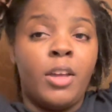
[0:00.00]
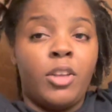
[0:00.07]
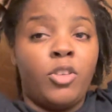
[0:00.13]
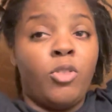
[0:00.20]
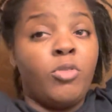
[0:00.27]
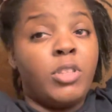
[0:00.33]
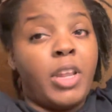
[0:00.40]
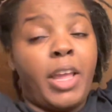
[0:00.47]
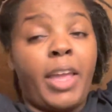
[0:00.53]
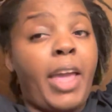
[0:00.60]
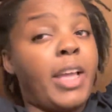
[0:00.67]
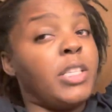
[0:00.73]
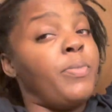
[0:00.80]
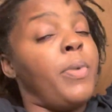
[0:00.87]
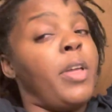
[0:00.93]
due to that
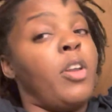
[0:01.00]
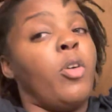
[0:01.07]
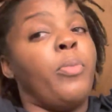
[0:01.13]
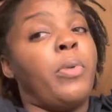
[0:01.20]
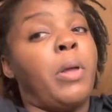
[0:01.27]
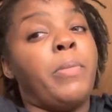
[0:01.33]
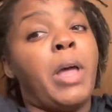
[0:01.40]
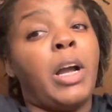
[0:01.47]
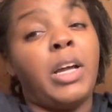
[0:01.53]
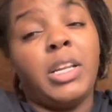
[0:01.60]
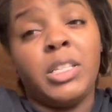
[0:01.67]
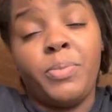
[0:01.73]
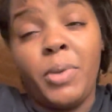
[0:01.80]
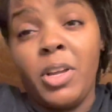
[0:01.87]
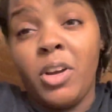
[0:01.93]
case being open, I'm not going
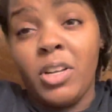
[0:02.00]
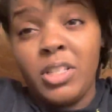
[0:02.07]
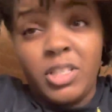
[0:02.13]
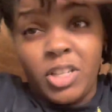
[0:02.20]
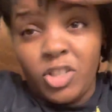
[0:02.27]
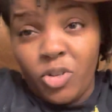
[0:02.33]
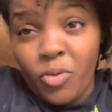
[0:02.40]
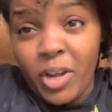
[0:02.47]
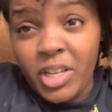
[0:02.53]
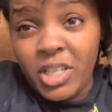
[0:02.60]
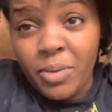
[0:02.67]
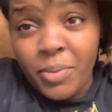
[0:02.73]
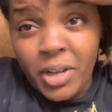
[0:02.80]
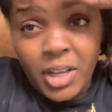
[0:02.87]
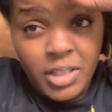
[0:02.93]
to speak on the
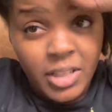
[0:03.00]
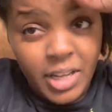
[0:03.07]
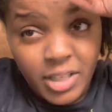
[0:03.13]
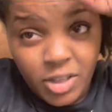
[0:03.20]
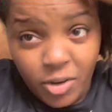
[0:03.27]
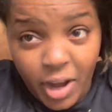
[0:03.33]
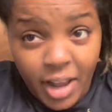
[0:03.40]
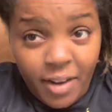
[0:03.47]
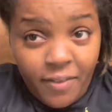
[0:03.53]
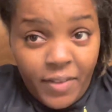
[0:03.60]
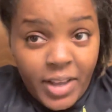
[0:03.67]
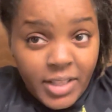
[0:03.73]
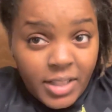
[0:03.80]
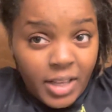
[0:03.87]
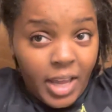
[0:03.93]
situation because they still got to
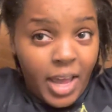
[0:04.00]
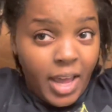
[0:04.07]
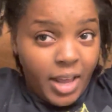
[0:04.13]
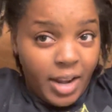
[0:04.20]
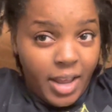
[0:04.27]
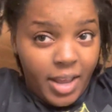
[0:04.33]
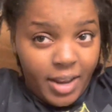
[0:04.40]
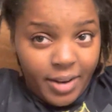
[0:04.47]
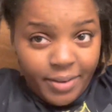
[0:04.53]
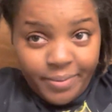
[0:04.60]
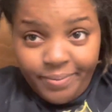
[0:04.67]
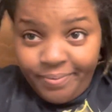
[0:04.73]
investigate and